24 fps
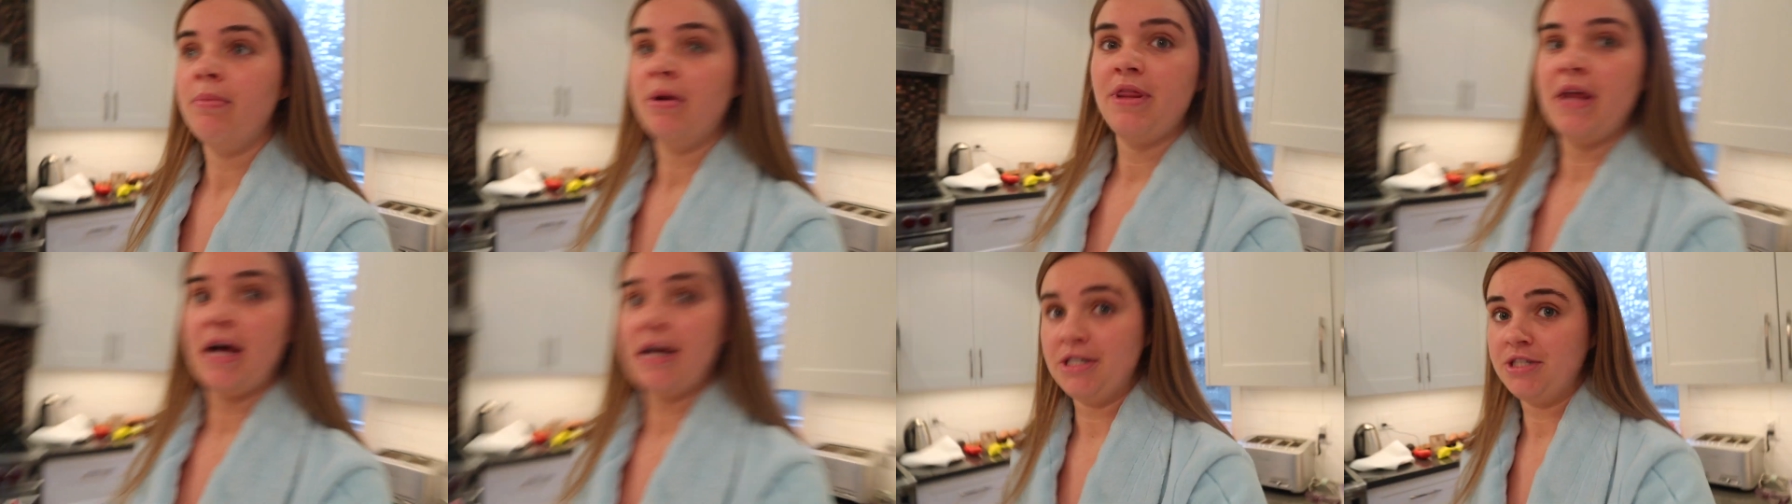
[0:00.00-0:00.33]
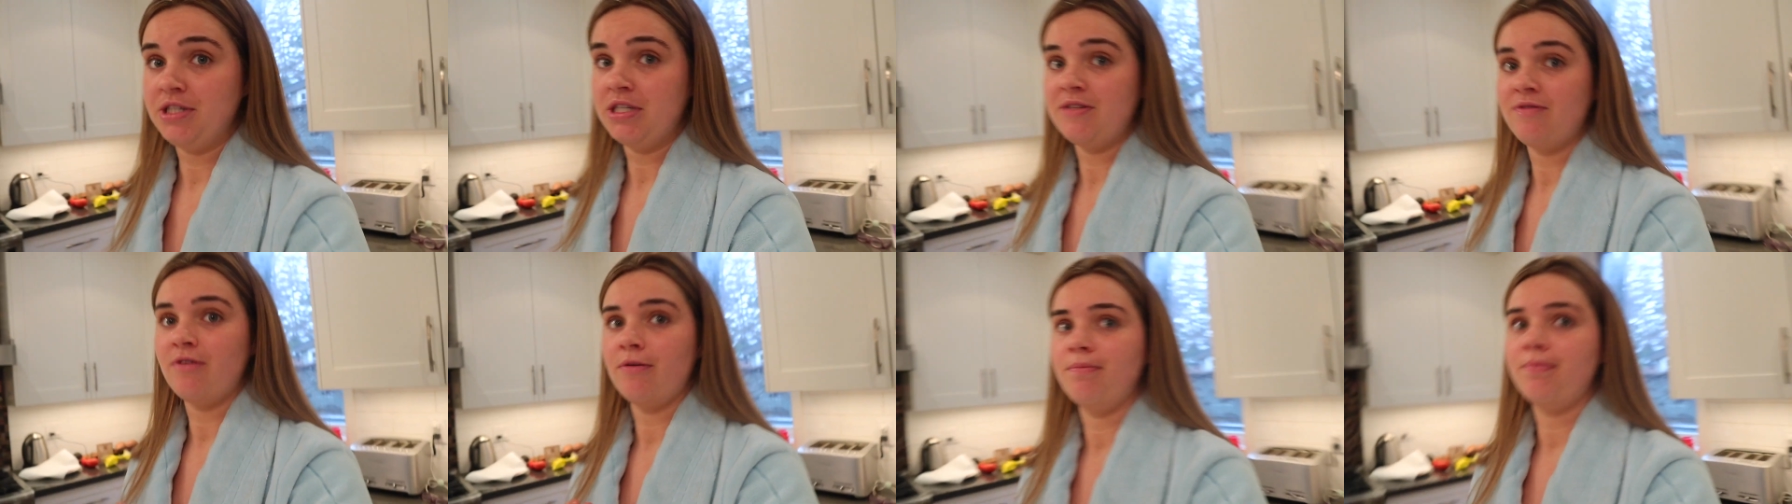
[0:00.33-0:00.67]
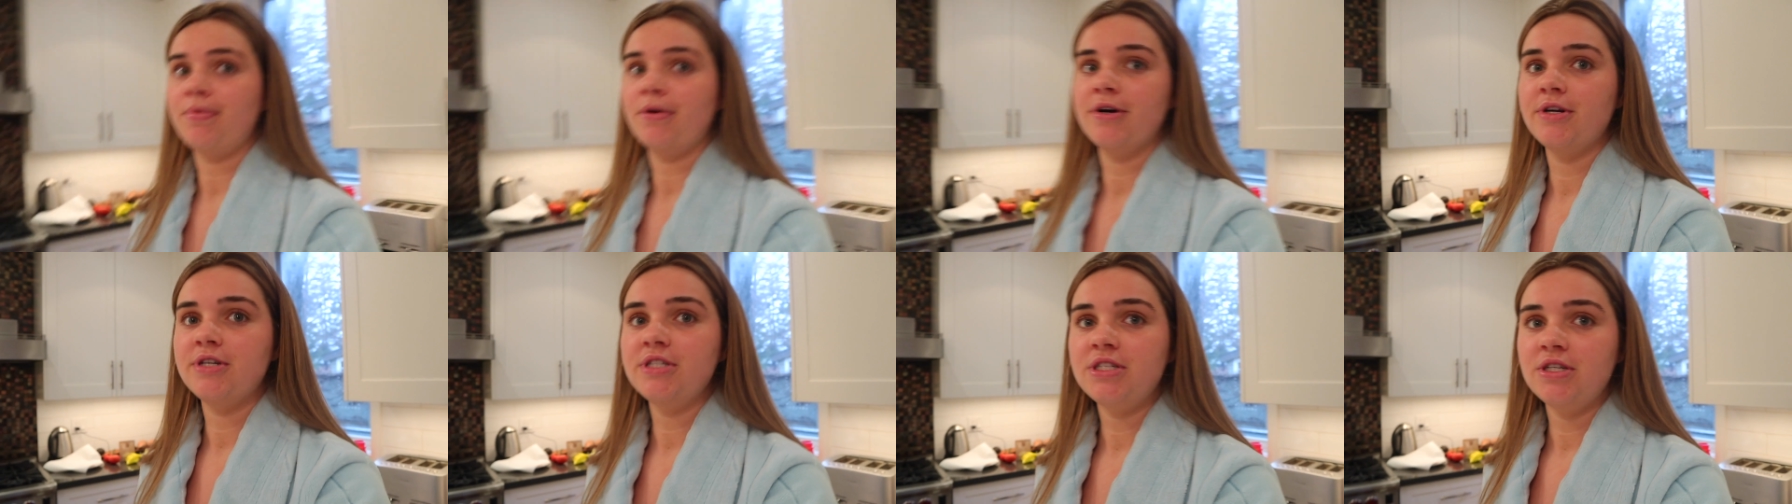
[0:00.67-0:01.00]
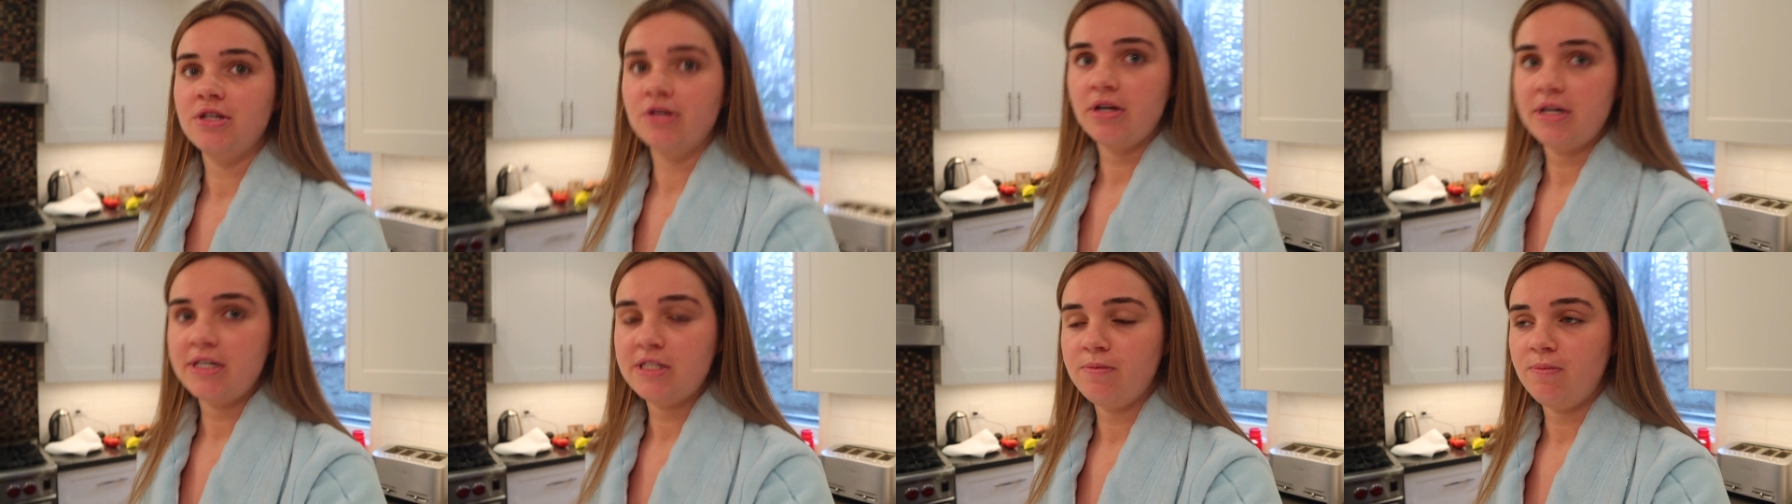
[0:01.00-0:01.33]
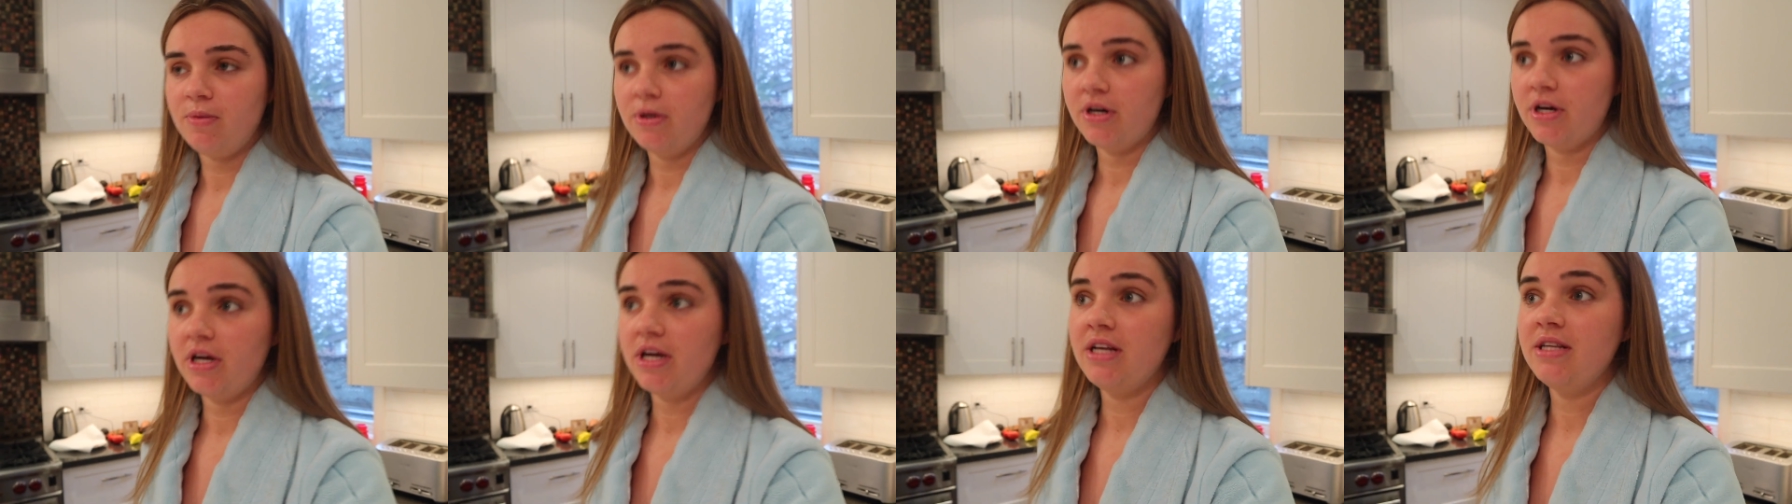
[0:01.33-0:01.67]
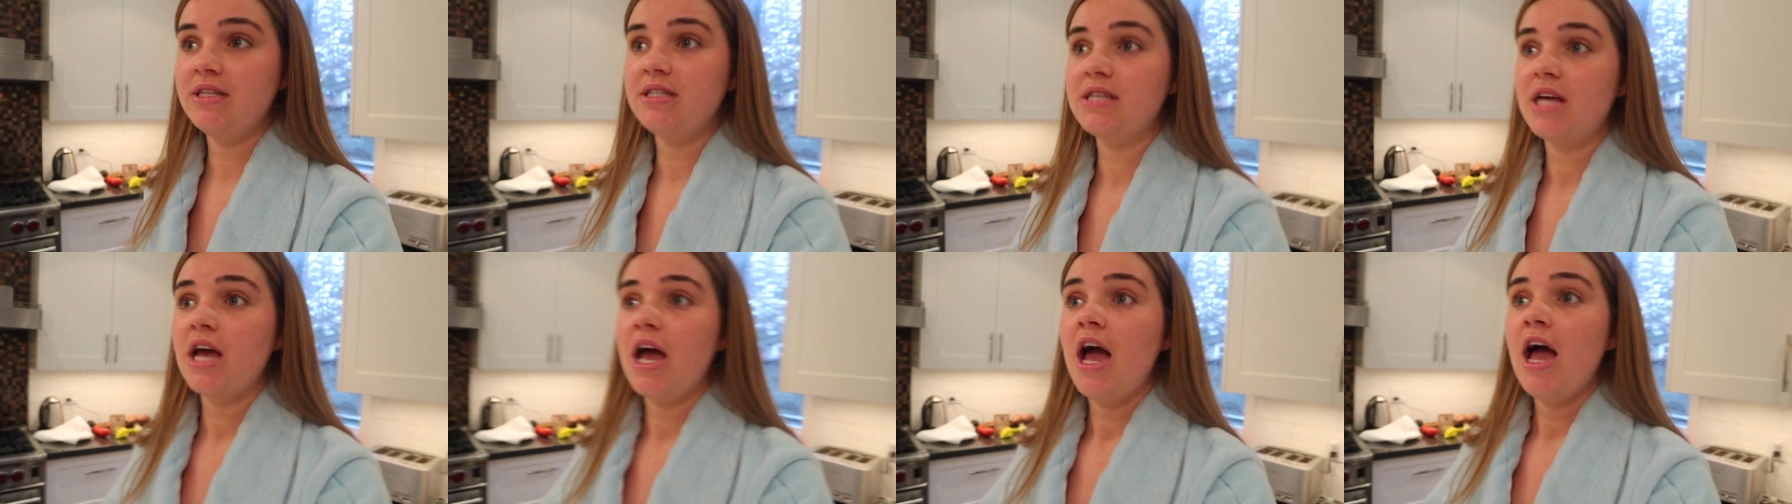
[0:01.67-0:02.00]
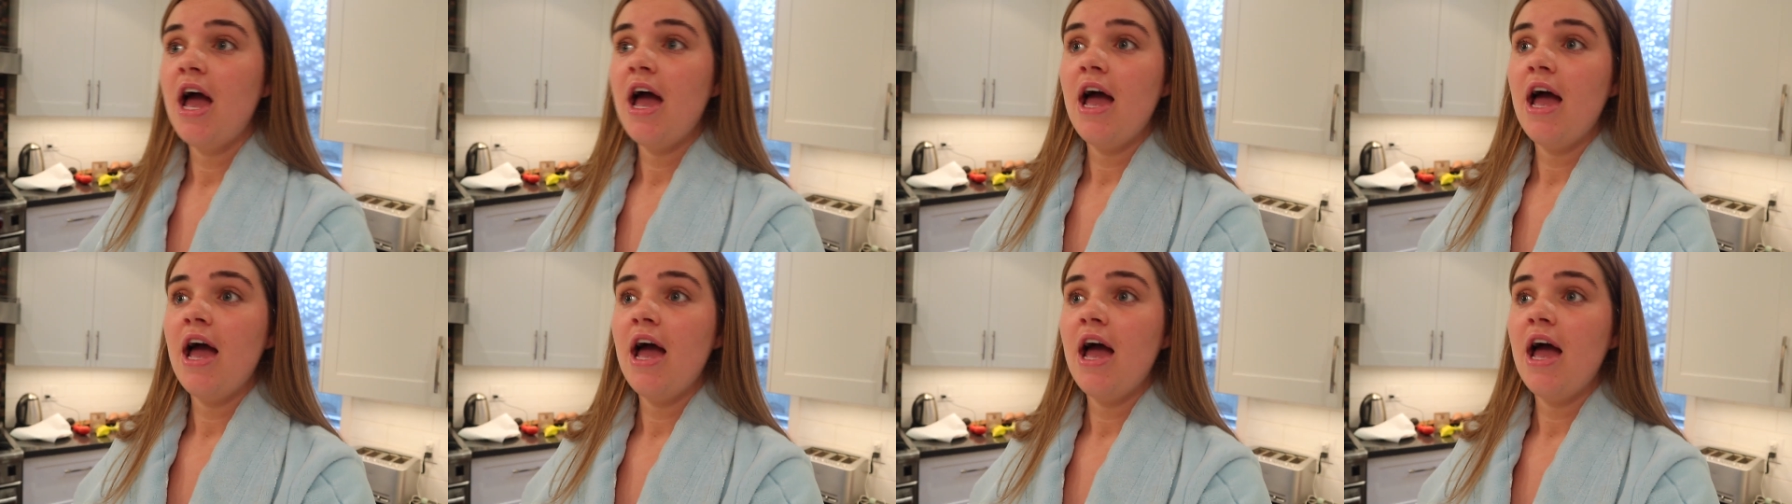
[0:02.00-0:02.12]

but that's just from personal experience.